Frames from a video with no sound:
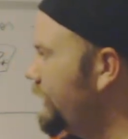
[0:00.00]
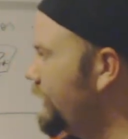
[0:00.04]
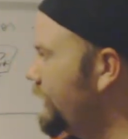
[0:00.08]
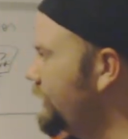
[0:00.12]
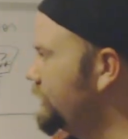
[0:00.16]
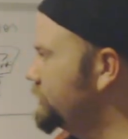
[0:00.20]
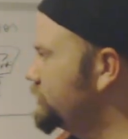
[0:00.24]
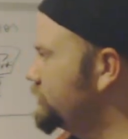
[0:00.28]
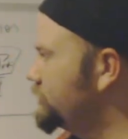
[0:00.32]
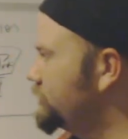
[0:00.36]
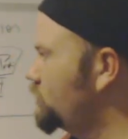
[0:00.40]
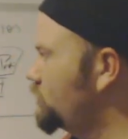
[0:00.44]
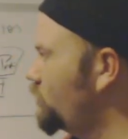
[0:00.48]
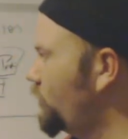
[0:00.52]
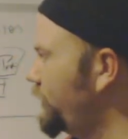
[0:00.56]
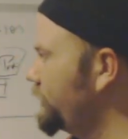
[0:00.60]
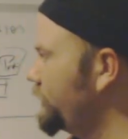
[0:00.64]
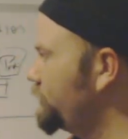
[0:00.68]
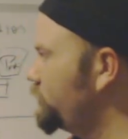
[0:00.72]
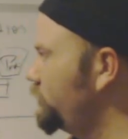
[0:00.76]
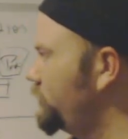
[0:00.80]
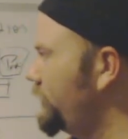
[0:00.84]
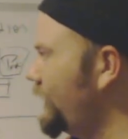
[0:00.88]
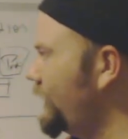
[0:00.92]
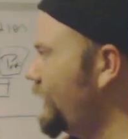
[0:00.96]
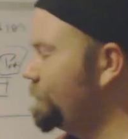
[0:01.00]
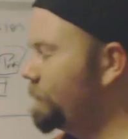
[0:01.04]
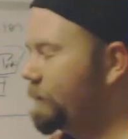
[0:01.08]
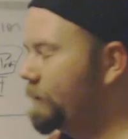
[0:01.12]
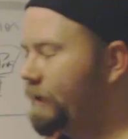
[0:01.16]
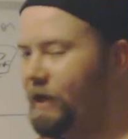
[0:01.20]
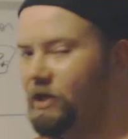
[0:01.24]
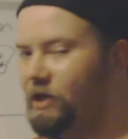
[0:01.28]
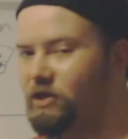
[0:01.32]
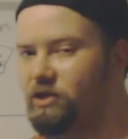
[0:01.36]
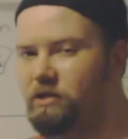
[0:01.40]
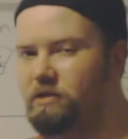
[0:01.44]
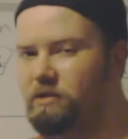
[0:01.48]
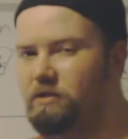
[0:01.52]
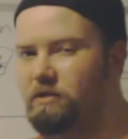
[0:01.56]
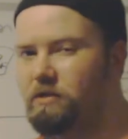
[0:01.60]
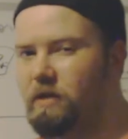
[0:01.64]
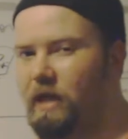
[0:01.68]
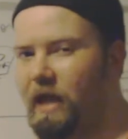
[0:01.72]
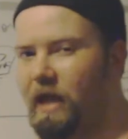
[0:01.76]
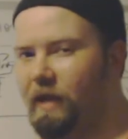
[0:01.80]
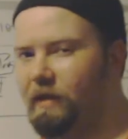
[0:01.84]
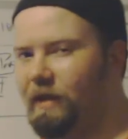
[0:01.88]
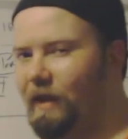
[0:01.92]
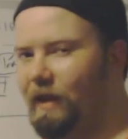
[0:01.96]
and you're going through the
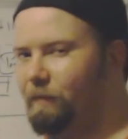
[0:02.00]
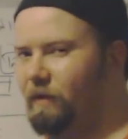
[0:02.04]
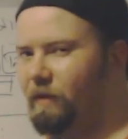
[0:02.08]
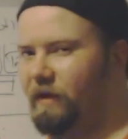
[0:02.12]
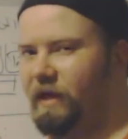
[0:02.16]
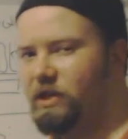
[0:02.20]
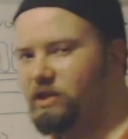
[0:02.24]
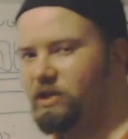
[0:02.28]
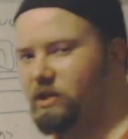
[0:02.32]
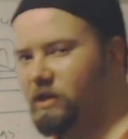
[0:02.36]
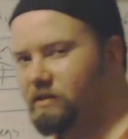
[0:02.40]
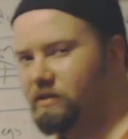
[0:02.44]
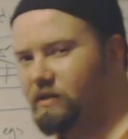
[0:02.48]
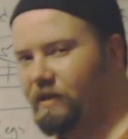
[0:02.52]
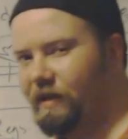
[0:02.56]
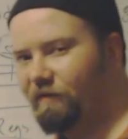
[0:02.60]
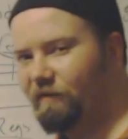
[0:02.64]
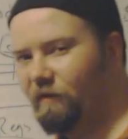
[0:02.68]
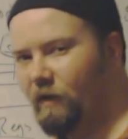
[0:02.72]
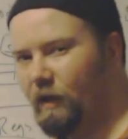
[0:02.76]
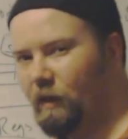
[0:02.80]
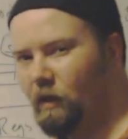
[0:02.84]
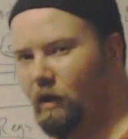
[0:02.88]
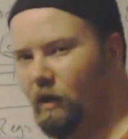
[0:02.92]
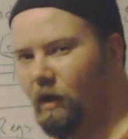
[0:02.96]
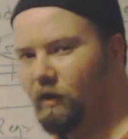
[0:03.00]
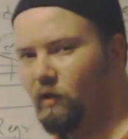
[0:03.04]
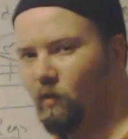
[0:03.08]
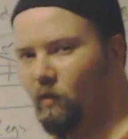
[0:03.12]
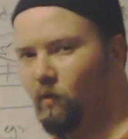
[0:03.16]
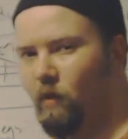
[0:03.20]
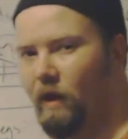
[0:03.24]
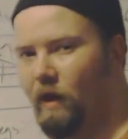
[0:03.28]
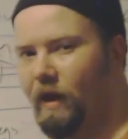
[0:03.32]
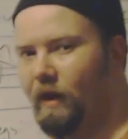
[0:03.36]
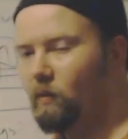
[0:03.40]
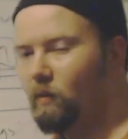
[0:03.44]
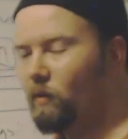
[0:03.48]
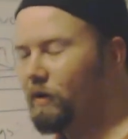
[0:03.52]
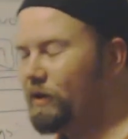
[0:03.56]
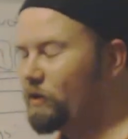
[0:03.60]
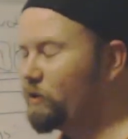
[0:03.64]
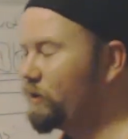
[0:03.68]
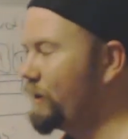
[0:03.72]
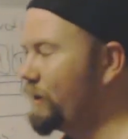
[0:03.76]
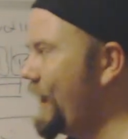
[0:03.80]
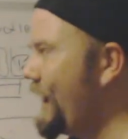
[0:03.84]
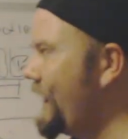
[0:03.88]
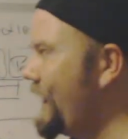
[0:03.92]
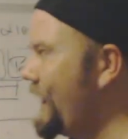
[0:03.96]
application, and the application doesn't take very long to run, well,
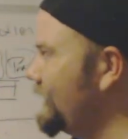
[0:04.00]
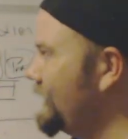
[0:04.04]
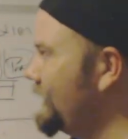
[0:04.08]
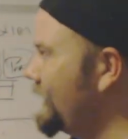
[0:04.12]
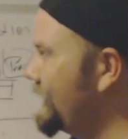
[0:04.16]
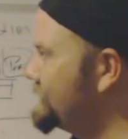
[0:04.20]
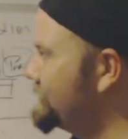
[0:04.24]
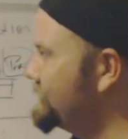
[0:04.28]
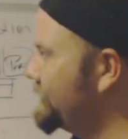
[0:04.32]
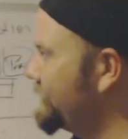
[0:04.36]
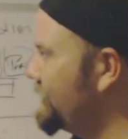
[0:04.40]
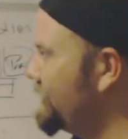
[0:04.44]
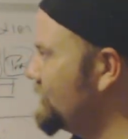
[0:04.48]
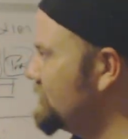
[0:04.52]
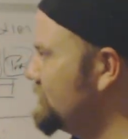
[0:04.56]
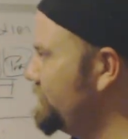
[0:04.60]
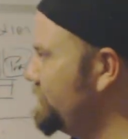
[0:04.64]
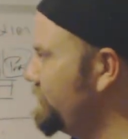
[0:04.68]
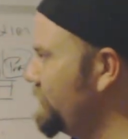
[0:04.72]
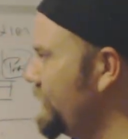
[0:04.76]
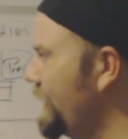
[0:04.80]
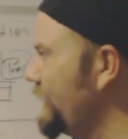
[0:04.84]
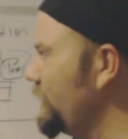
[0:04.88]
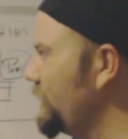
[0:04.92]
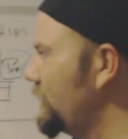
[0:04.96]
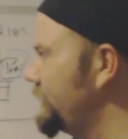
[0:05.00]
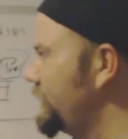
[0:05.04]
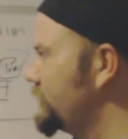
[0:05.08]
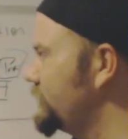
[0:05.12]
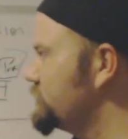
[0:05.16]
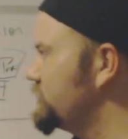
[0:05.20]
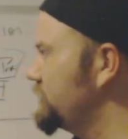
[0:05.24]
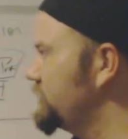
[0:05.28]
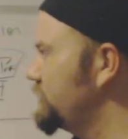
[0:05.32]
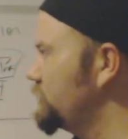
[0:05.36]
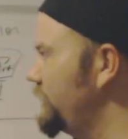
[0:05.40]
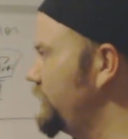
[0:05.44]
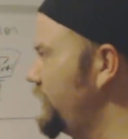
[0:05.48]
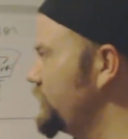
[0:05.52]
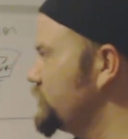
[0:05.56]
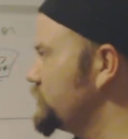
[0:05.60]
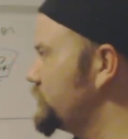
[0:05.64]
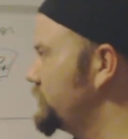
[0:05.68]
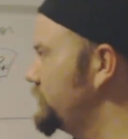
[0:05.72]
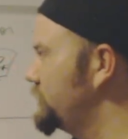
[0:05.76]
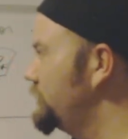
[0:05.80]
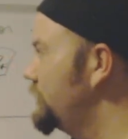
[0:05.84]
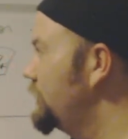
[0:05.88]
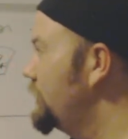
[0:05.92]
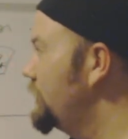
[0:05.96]
you can analyze the carry flag on each
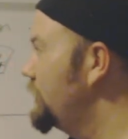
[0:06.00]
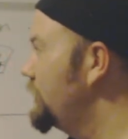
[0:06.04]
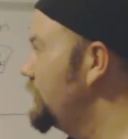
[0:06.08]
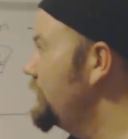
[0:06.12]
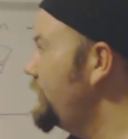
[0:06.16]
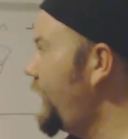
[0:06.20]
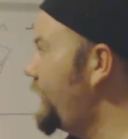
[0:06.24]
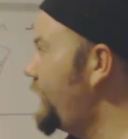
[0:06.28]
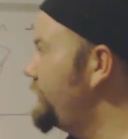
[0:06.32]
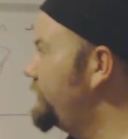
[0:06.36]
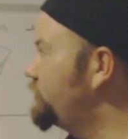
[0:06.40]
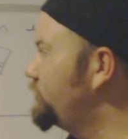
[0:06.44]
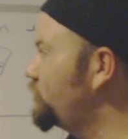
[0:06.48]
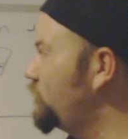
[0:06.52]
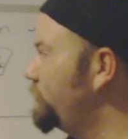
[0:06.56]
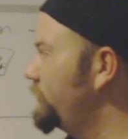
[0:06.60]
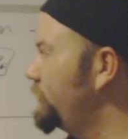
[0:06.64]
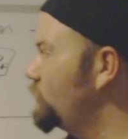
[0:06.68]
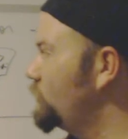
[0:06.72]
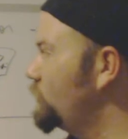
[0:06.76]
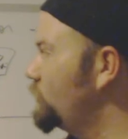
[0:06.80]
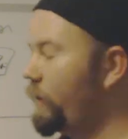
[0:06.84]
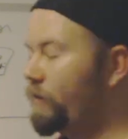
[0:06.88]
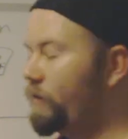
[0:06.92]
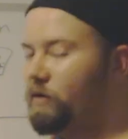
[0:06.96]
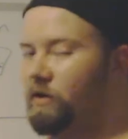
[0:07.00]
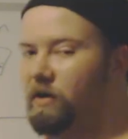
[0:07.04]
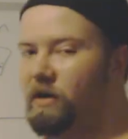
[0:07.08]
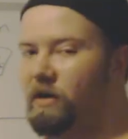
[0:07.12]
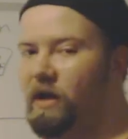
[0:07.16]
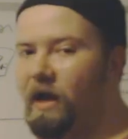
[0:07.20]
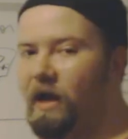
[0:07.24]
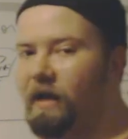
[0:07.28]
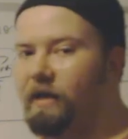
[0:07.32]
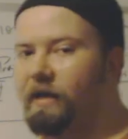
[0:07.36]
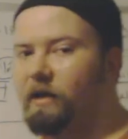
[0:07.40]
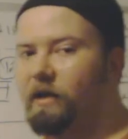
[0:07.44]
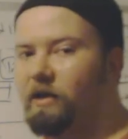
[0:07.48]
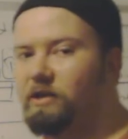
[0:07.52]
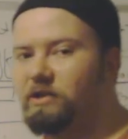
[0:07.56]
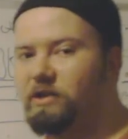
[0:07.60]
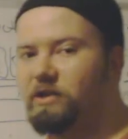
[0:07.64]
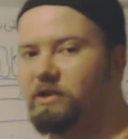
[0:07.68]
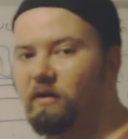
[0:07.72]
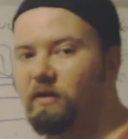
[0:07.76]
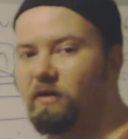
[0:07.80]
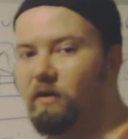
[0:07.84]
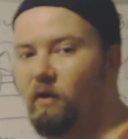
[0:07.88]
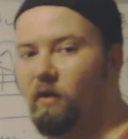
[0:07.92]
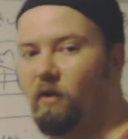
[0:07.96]
iteration and determine whether or not an
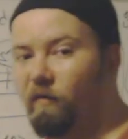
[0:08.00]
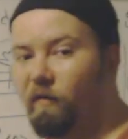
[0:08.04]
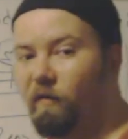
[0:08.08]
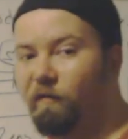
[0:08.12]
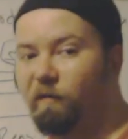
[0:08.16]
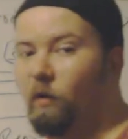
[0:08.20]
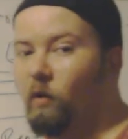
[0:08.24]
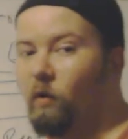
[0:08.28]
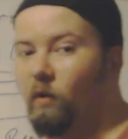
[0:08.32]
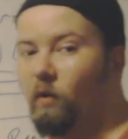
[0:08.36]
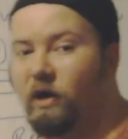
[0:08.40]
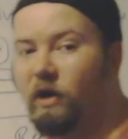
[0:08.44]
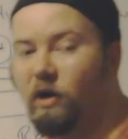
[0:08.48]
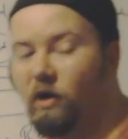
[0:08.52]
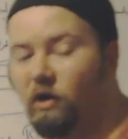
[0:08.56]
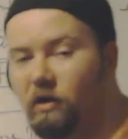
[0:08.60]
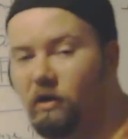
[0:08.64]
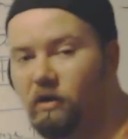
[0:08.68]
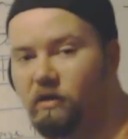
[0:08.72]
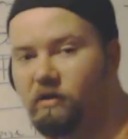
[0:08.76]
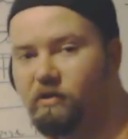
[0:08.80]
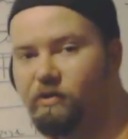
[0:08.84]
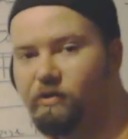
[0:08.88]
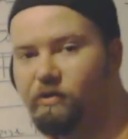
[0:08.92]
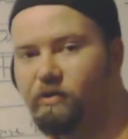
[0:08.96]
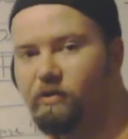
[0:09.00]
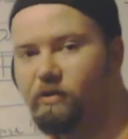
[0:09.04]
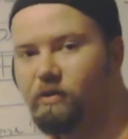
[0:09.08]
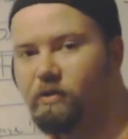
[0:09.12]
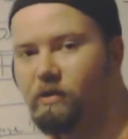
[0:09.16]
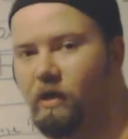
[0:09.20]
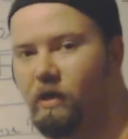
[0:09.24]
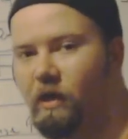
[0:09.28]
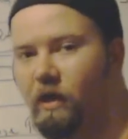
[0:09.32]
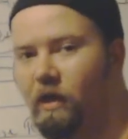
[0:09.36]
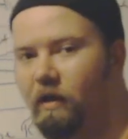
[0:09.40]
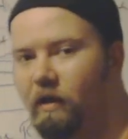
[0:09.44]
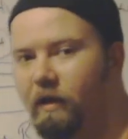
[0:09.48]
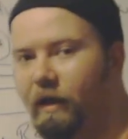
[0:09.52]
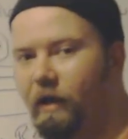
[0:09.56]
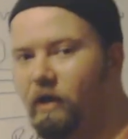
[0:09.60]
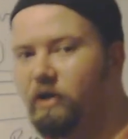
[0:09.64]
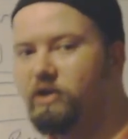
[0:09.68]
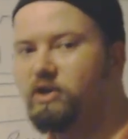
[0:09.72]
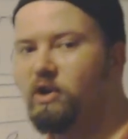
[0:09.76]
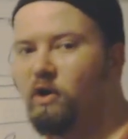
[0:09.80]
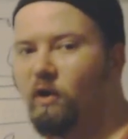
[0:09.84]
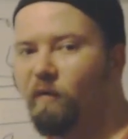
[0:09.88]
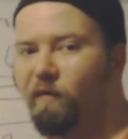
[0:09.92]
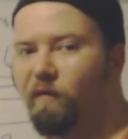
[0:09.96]
integer overflow occurs.
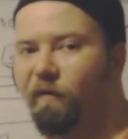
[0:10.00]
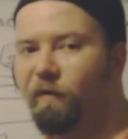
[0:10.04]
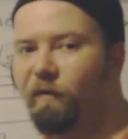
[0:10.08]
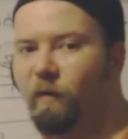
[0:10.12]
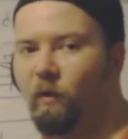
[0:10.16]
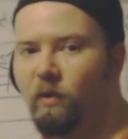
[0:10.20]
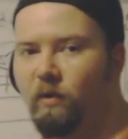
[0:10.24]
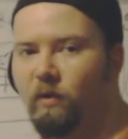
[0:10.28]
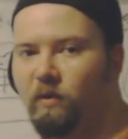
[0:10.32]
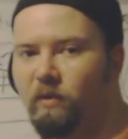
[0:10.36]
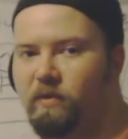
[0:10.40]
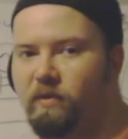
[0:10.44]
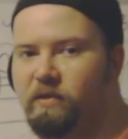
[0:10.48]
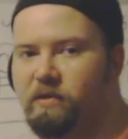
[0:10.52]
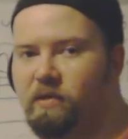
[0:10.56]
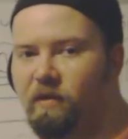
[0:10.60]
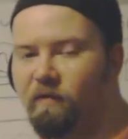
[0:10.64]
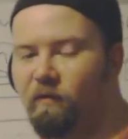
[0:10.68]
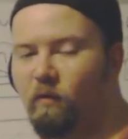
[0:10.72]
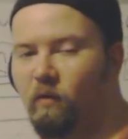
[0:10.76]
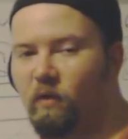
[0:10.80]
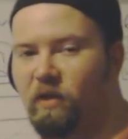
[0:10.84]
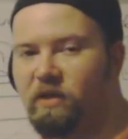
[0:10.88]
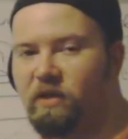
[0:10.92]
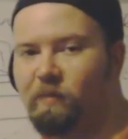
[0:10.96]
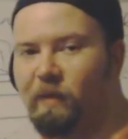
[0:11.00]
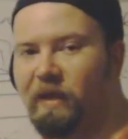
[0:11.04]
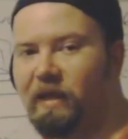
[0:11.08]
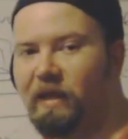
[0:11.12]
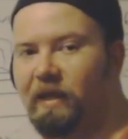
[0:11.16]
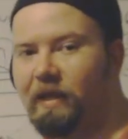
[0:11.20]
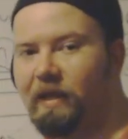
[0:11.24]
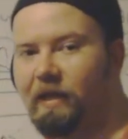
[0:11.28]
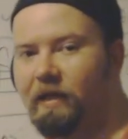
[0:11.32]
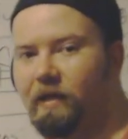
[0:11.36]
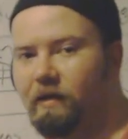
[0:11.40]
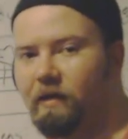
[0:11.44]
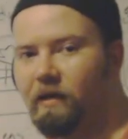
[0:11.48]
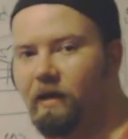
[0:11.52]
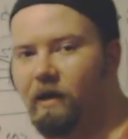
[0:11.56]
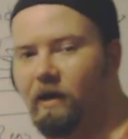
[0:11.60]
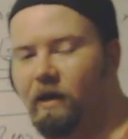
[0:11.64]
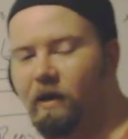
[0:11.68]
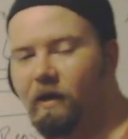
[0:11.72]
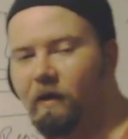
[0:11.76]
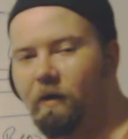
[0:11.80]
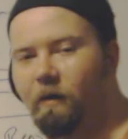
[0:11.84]
Integer overflows, of course, meaning,